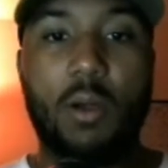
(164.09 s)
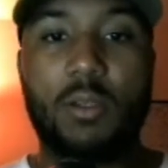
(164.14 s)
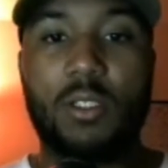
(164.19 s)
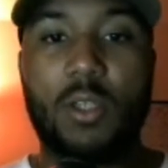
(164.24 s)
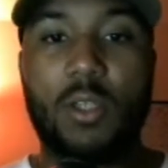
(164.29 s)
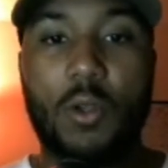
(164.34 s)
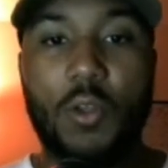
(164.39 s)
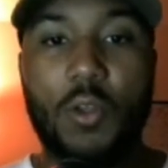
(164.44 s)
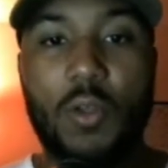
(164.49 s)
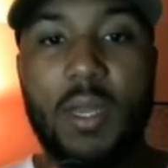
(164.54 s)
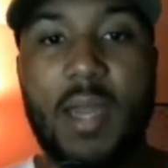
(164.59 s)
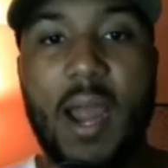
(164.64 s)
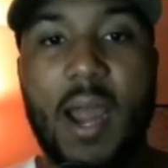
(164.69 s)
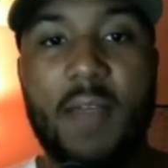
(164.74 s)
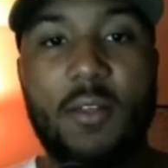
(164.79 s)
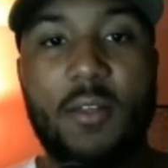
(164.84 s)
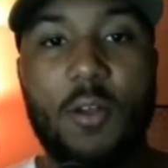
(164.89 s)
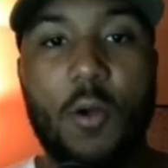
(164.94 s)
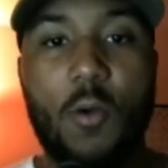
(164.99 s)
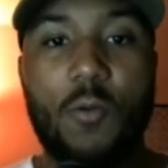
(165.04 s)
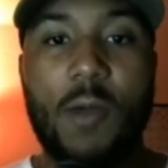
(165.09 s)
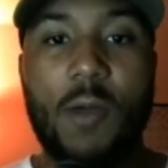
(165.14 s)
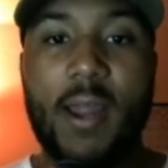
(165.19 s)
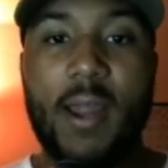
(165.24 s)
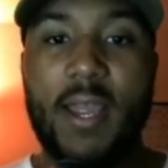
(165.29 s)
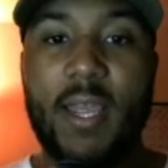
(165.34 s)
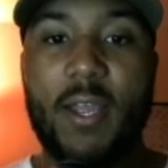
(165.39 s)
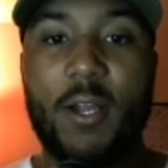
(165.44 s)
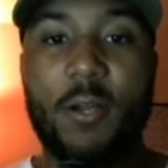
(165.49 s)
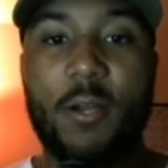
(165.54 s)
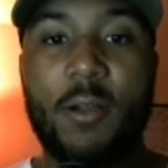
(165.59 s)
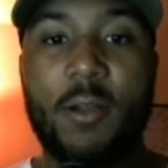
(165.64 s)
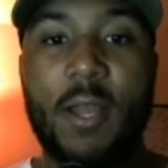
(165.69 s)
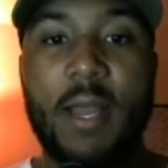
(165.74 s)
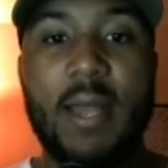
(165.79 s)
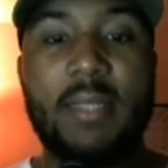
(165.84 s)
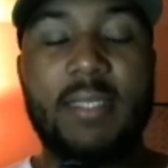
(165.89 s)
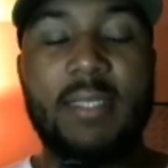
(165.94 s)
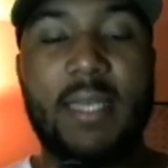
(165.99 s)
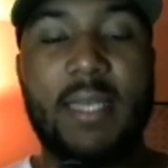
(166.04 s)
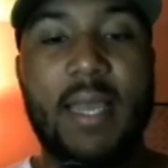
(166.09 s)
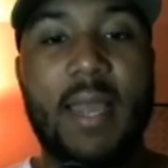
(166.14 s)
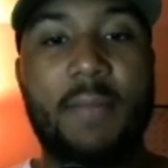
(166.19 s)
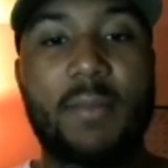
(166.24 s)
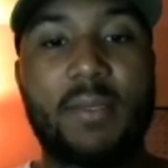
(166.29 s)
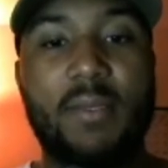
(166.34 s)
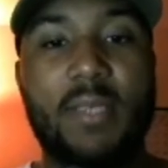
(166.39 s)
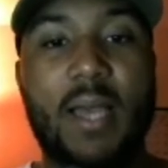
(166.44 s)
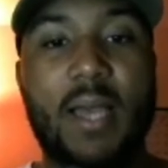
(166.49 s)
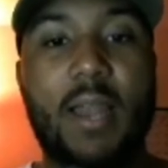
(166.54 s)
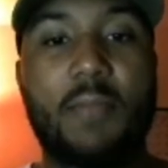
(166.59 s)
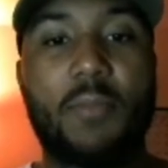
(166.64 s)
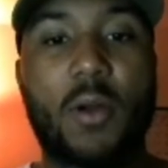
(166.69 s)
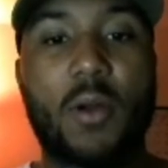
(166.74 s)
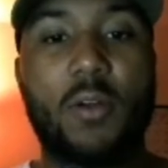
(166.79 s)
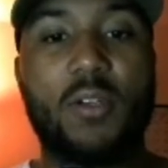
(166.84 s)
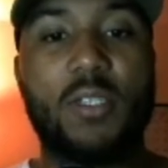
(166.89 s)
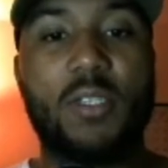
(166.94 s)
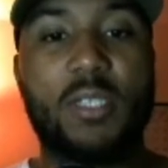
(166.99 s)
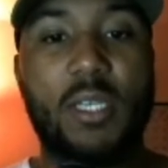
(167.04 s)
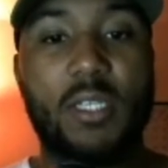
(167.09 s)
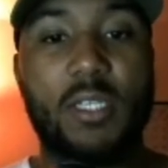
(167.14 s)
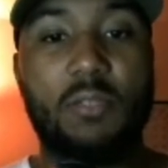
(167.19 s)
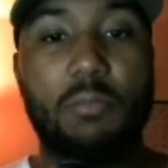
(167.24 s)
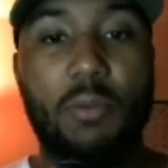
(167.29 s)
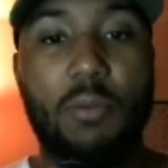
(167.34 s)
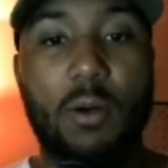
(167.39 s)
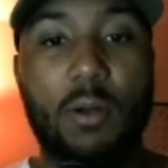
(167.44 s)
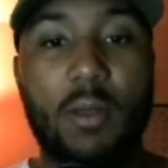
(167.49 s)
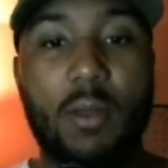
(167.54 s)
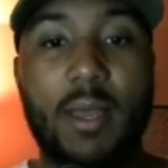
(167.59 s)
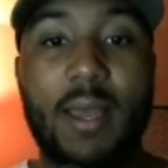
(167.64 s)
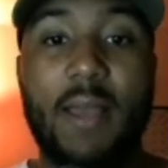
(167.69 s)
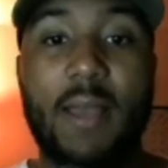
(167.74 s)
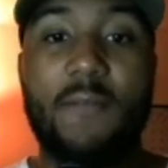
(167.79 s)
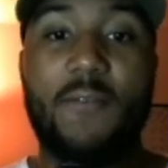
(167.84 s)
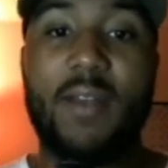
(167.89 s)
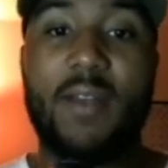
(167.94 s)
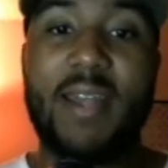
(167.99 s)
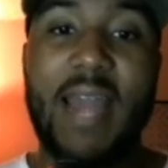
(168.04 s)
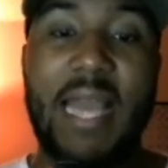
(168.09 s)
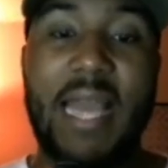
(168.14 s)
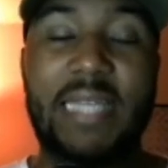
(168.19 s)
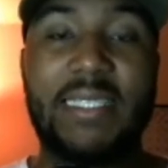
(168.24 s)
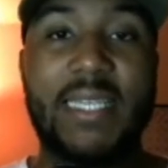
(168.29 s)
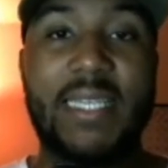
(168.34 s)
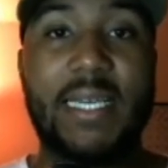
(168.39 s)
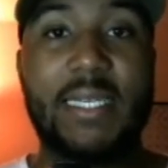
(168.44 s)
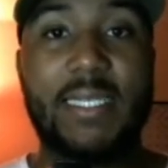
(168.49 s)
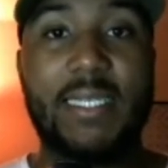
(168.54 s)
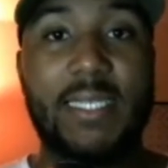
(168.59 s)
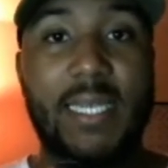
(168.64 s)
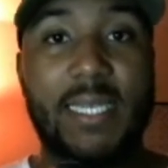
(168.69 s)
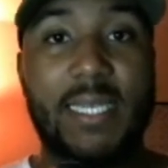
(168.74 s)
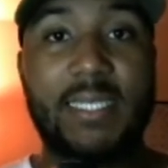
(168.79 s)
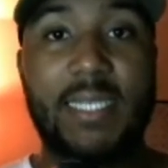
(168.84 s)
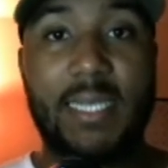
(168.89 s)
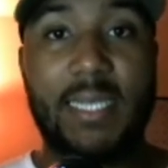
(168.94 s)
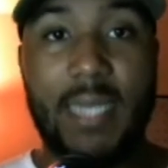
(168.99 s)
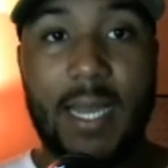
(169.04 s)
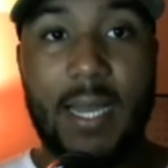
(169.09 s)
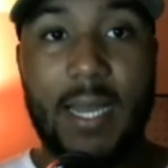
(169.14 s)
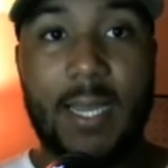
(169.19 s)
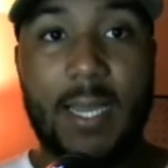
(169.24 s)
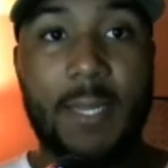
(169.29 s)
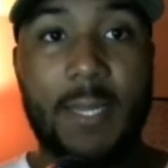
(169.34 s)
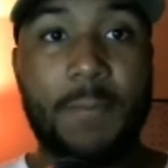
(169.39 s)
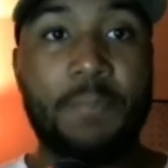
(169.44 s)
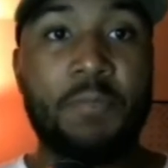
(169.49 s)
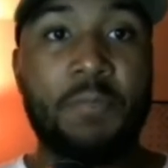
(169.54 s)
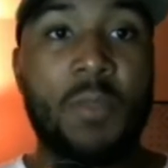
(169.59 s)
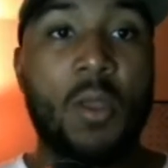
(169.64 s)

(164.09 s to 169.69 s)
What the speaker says: So you can either go right here to Amazon and purchase his book for $19.69,